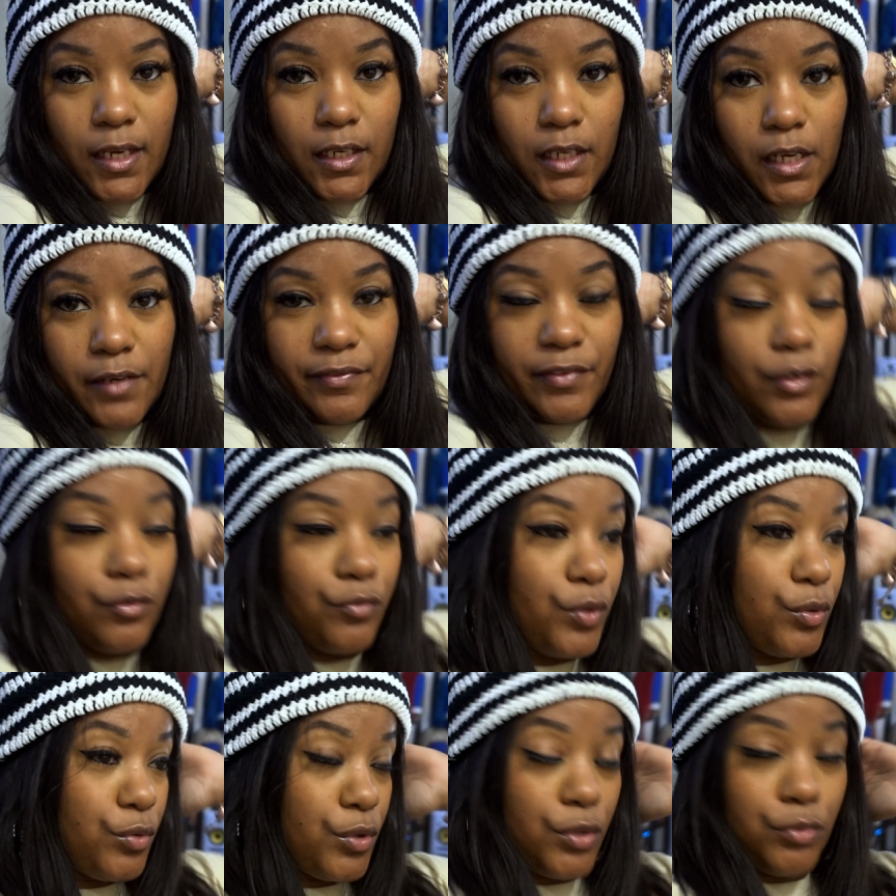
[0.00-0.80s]
I feel
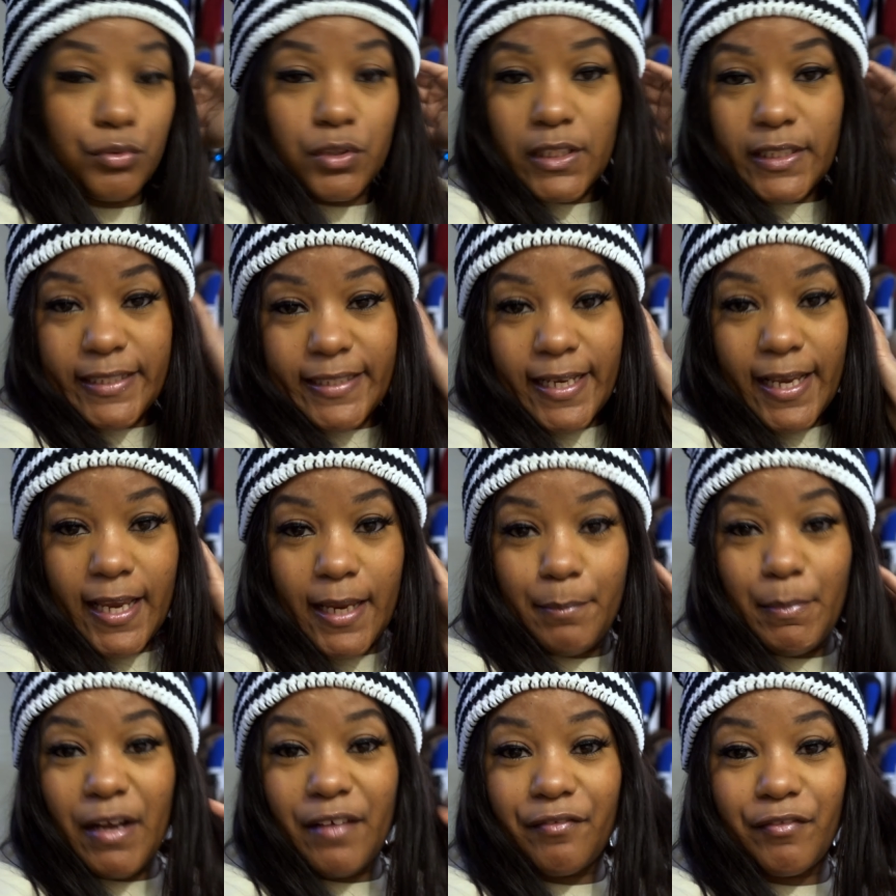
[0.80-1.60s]
real cute today.
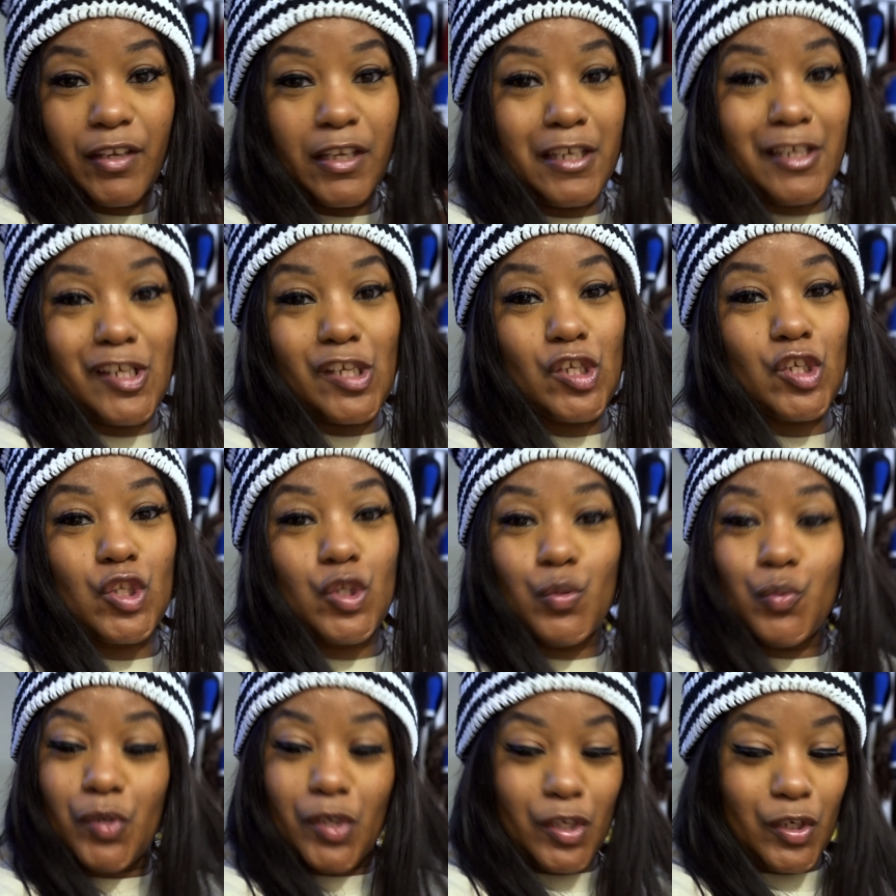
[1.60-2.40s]
My fit is
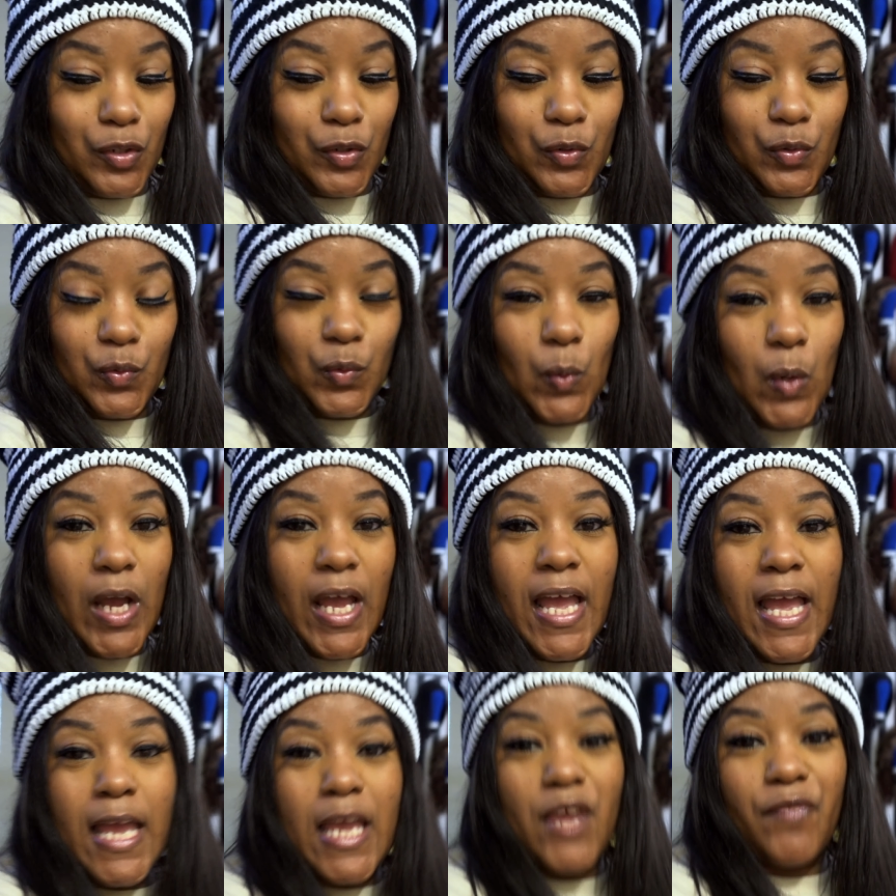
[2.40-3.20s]
too cute.
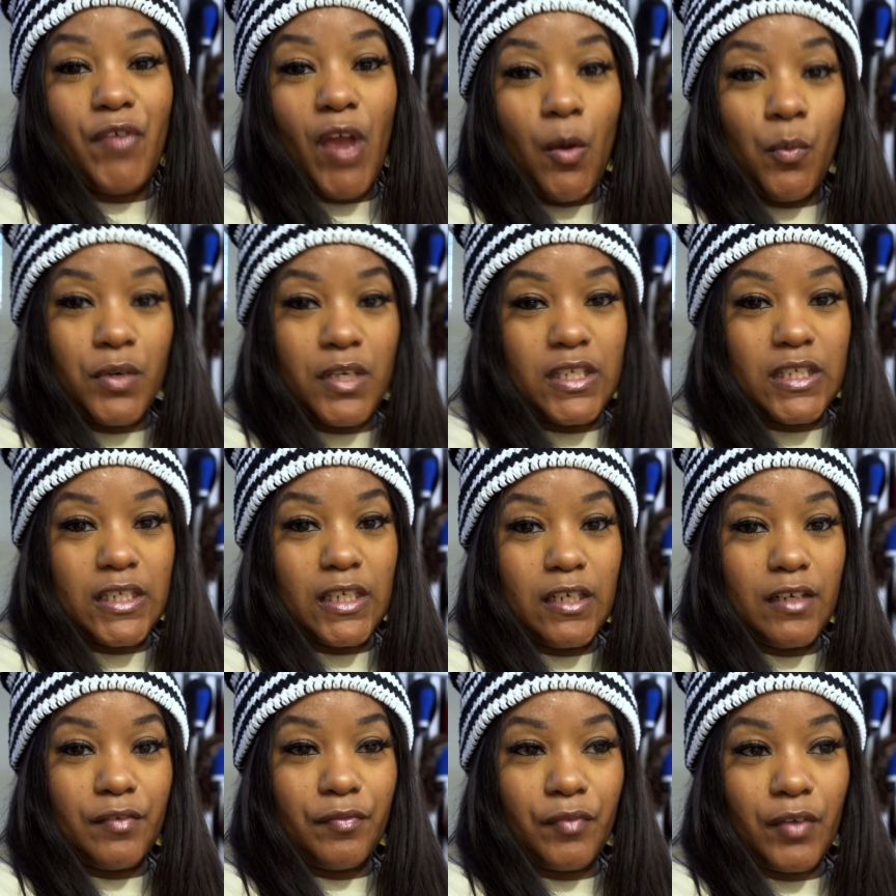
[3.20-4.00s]
If y'all want to see
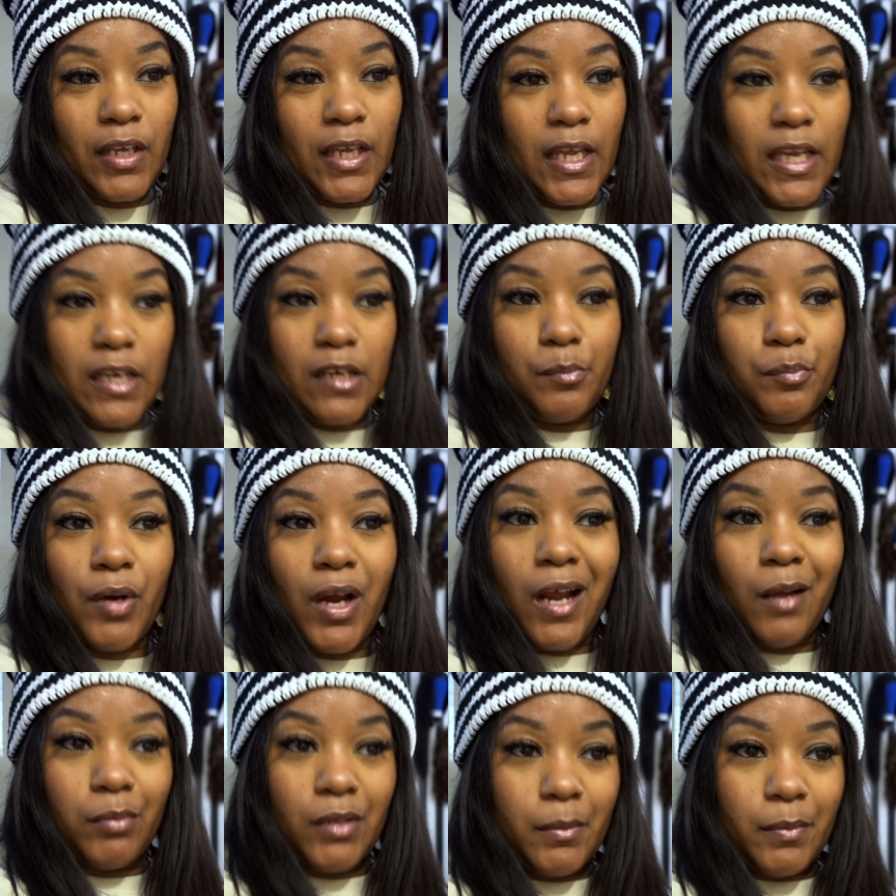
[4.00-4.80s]
the fit, it'll
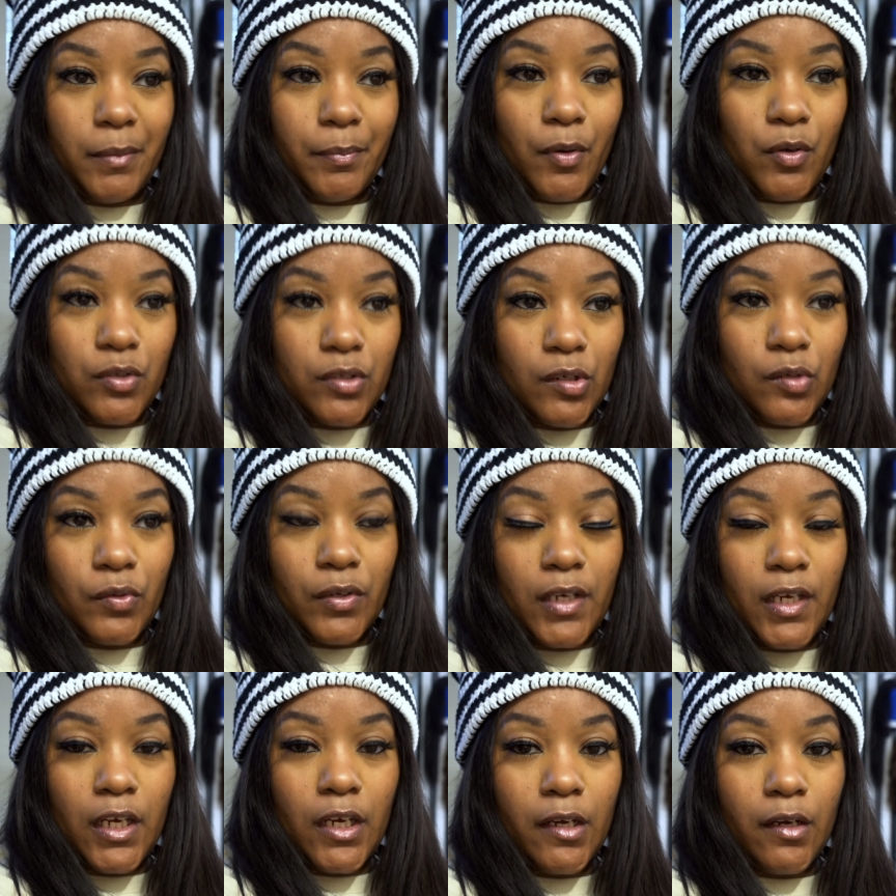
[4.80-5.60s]
probably be posted on
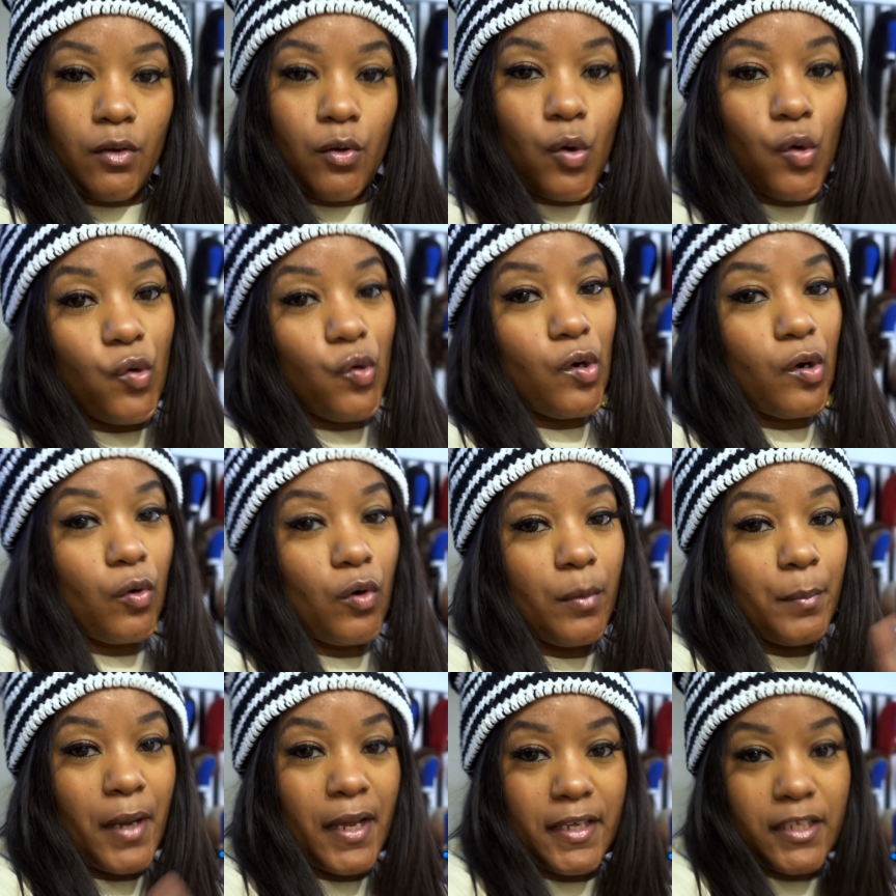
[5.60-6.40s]
here or on
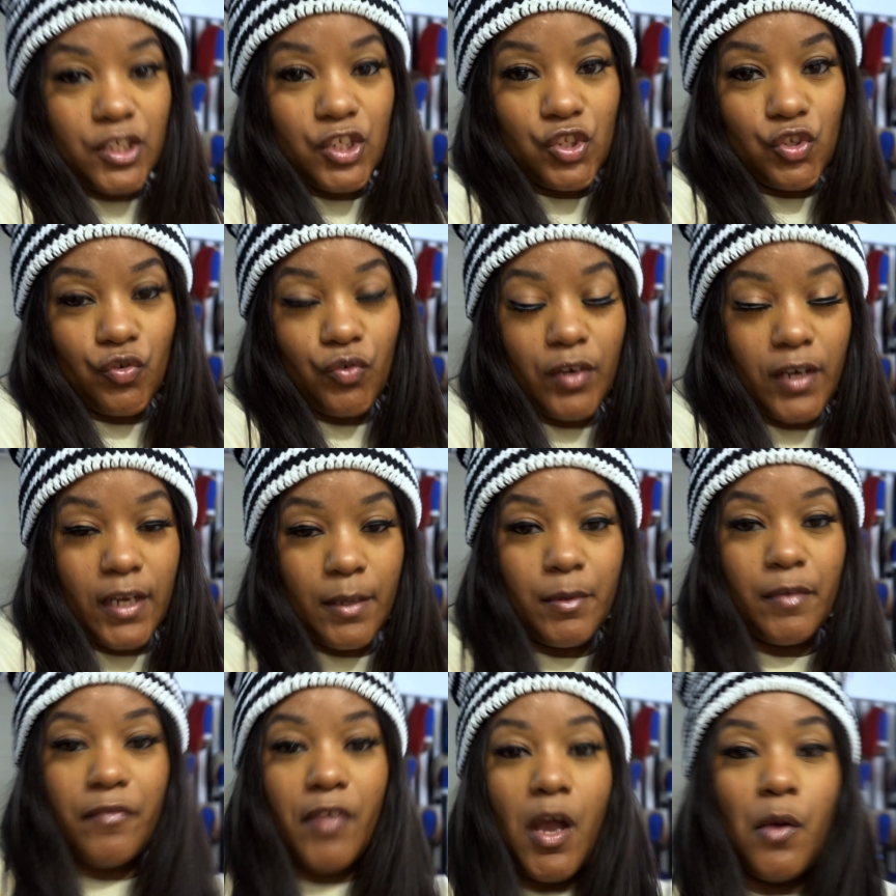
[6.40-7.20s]
my Instagram
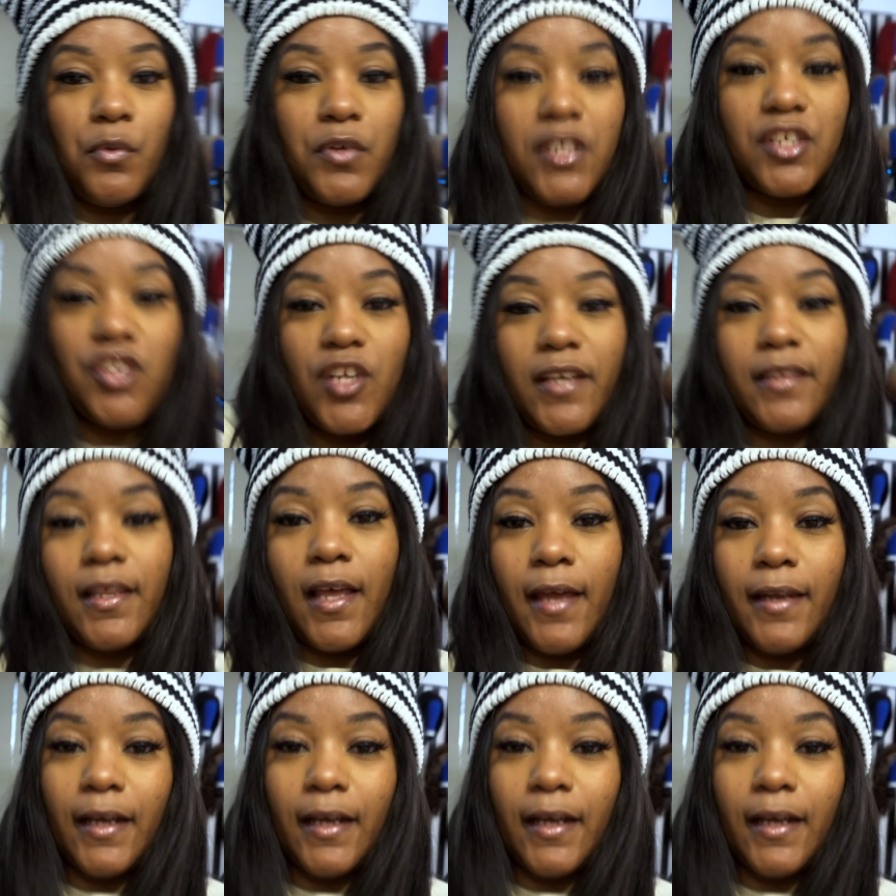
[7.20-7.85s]
if y'all want to check that